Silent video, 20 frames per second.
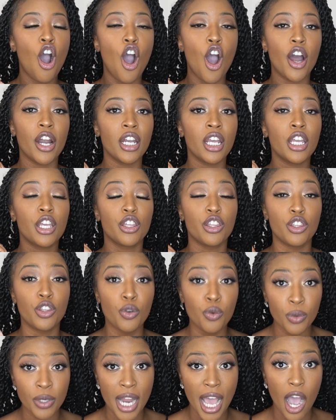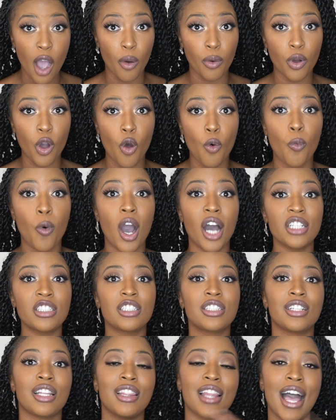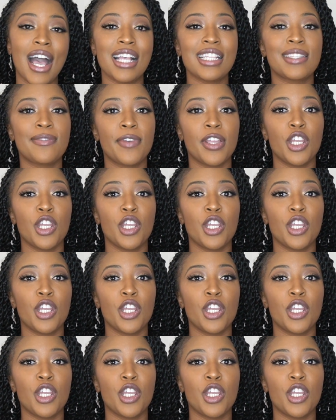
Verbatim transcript: on YouNow. Go watch the last